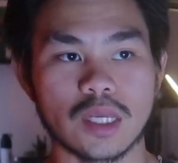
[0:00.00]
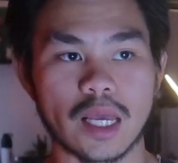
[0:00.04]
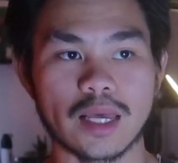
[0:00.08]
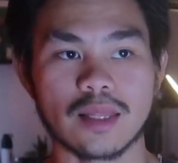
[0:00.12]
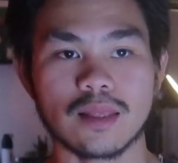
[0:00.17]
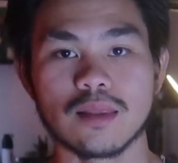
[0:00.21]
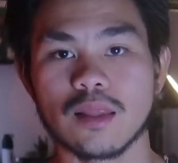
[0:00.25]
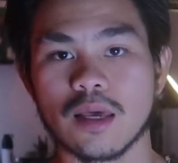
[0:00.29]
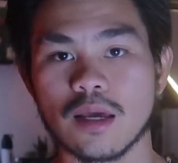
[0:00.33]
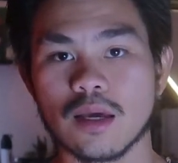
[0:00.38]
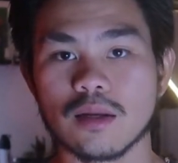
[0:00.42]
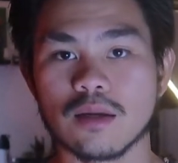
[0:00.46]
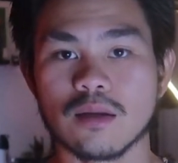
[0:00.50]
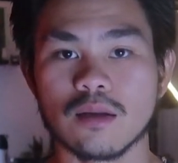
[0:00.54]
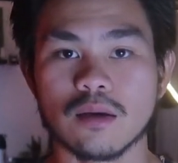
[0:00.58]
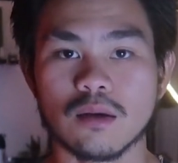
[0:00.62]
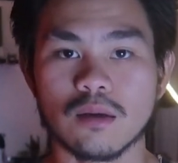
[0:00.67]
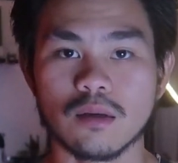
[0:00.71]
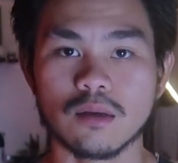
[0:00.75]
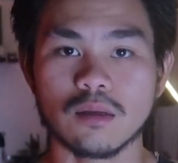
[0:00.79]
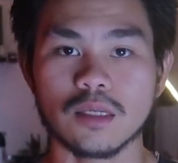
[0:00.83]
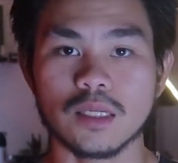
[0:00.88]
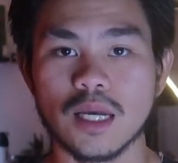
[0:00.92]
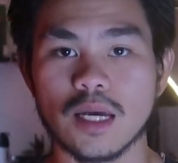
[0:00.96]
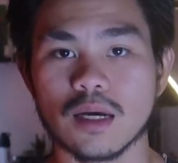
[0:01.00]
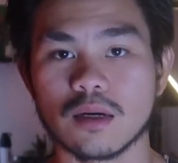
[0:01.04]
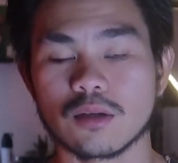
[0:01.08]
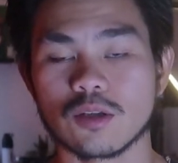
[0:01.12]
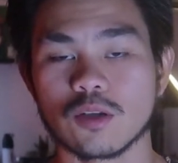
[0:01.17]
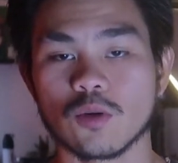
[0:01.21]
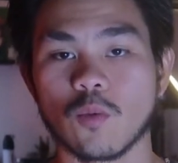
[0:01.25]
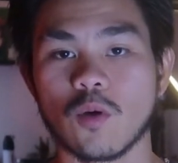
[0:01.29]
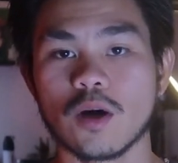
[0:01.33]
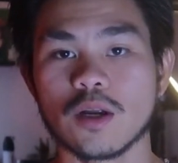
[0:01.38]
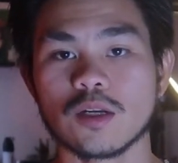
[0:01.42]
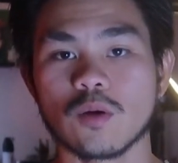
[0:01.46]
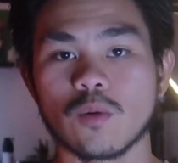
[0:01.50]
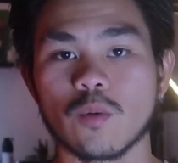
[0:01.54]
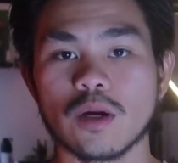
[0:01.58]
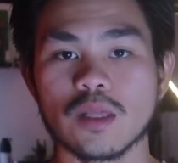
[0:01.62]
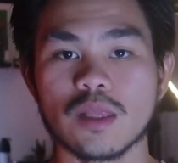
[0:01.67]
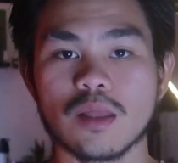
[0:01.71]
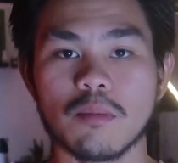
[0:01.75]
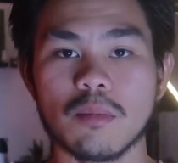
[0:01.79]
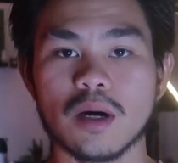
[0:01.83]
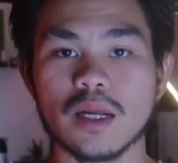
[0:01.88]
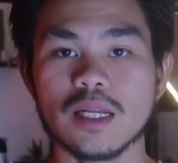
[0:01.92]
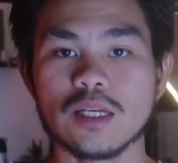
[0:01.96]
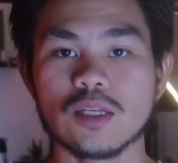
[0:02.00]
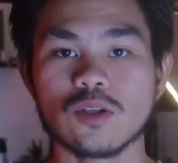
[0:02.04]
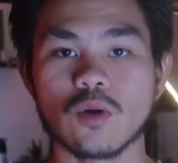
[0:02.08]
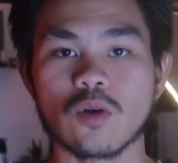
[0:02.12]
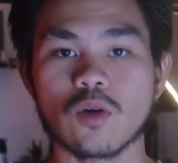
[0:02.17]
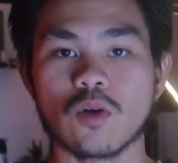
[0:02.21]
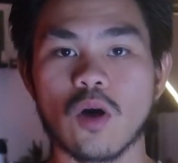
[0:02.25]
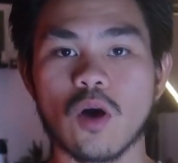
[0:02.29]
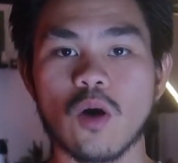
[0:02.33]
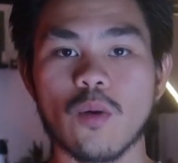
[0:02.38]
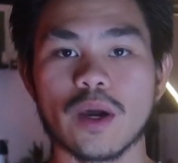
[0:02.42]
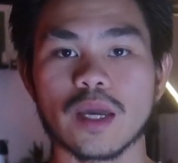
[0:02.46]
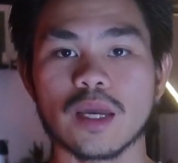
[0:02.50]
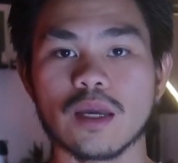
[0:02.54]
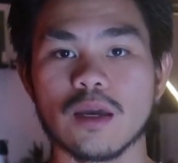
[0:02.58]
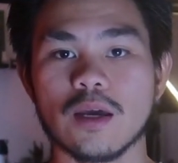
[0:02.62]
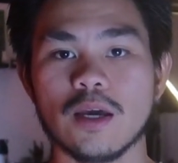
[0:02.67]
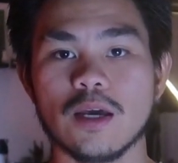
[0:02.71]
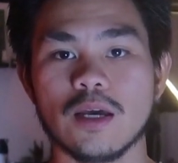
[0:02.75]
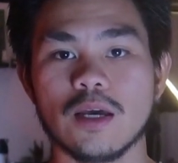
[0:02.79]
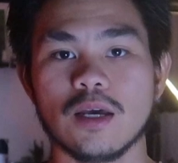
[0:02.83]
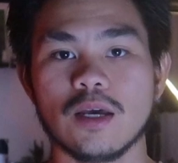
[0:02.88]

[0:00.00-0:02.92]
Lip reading: And then, you wonder where the money's all going.